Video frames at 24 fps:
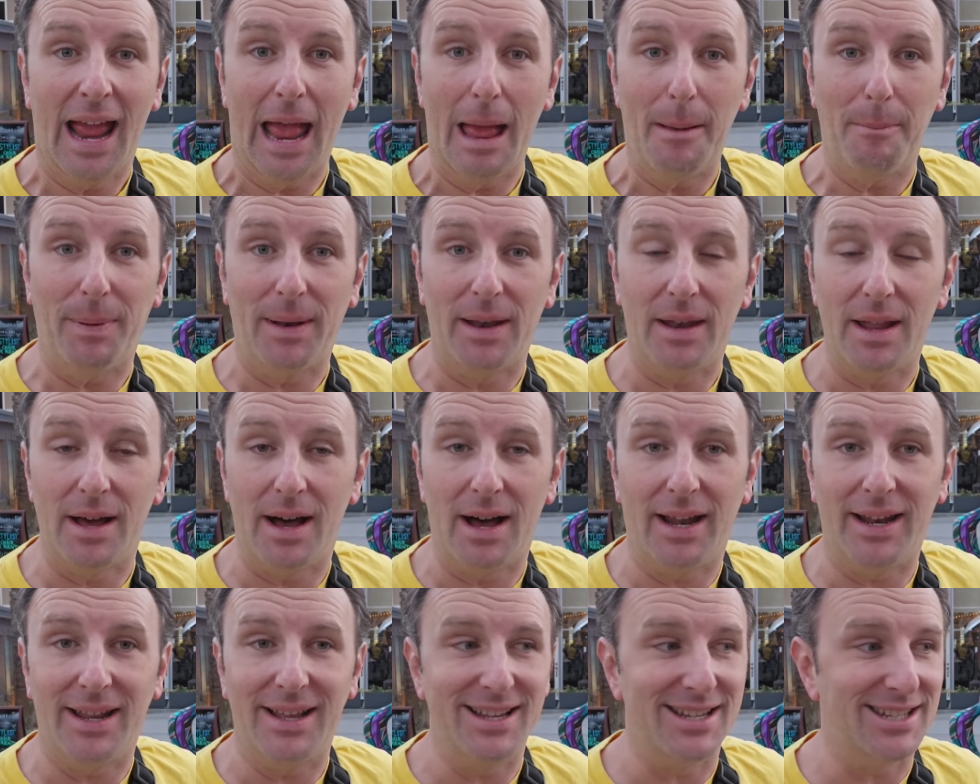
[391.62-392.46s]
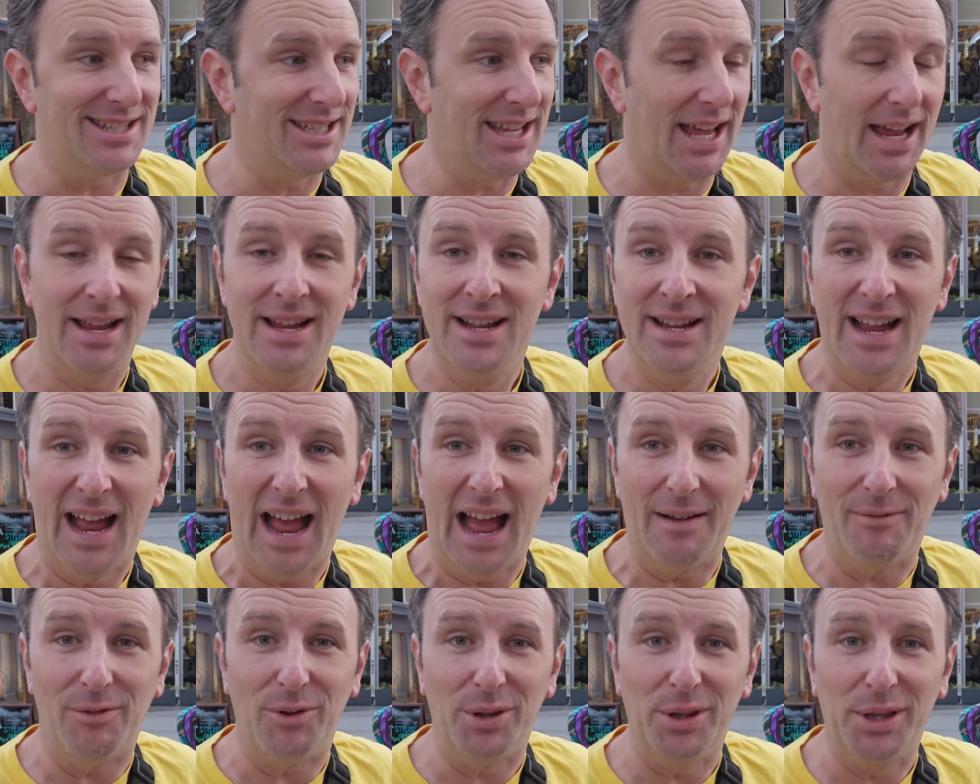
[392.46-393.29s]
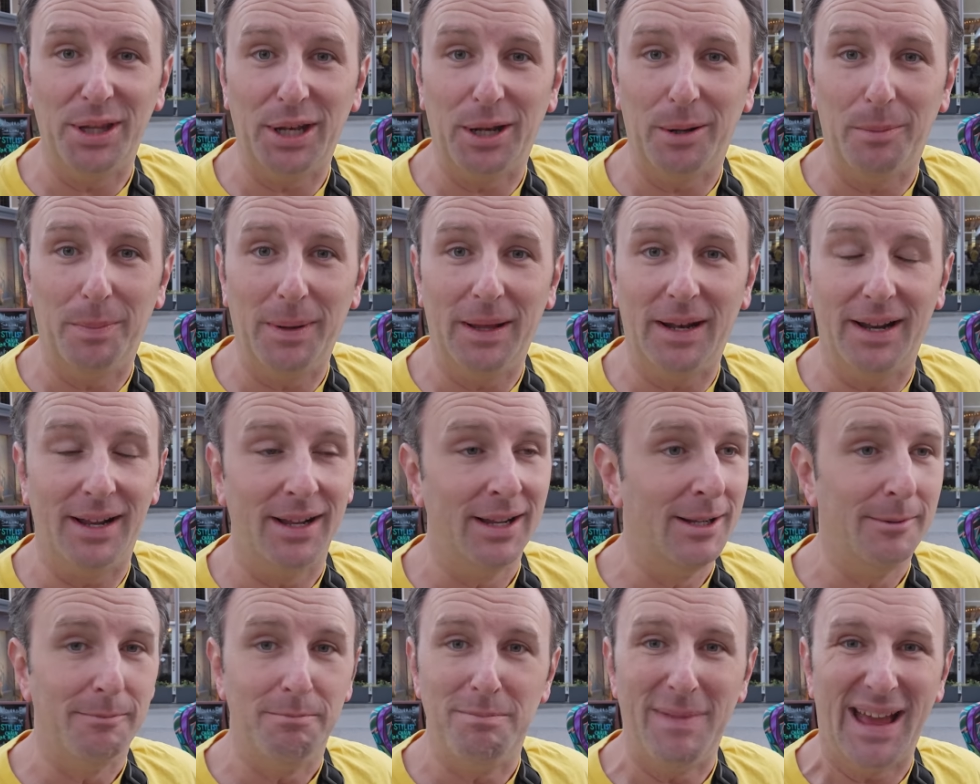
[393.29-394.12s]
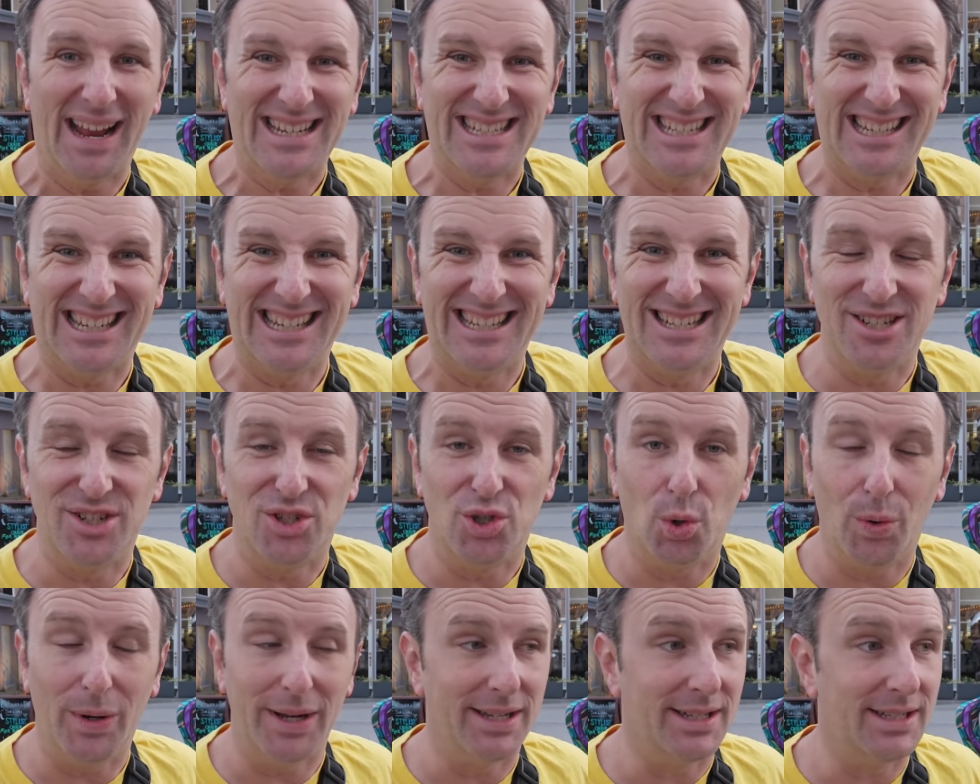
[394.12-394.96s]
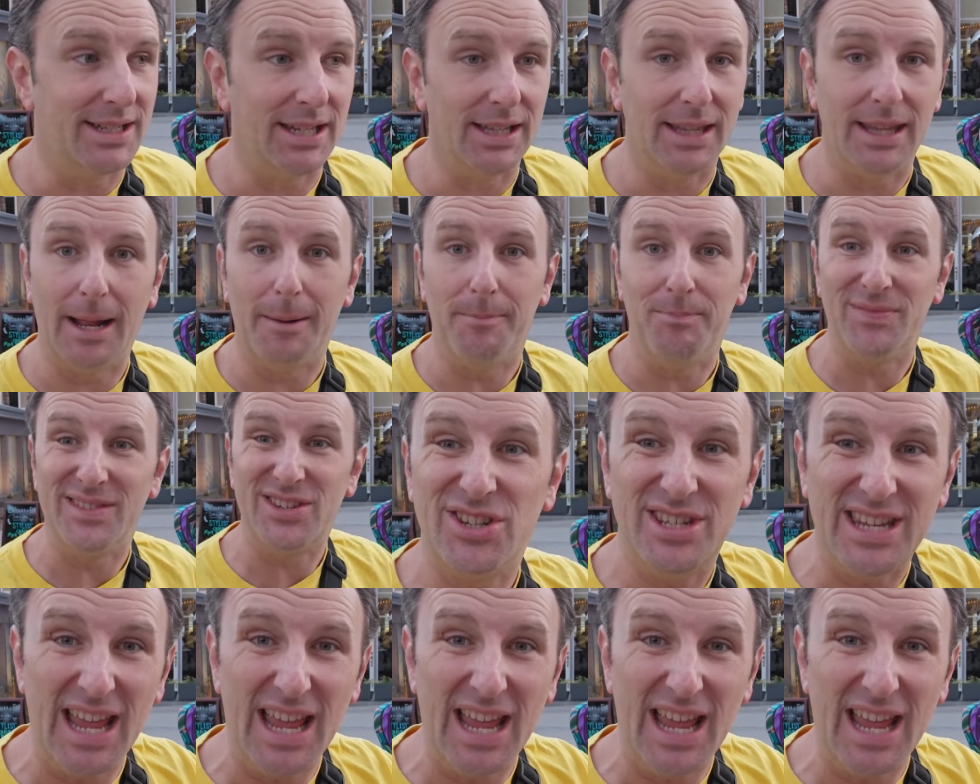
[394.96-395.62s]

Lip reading: empanadas that have a little bit of Mexican twist to them.